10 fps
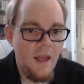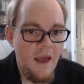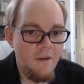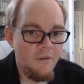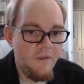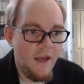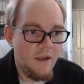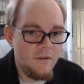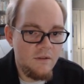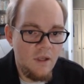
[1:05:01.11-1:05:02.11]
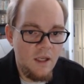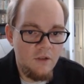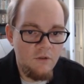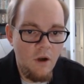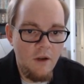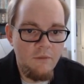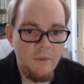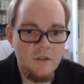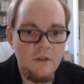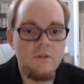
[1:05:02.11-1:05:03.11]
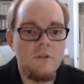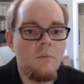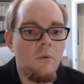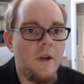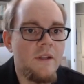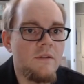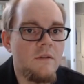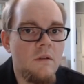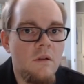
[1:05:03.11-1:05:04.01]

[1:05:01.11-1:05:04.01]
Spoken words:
f of x, again drawing from each of those 2 points,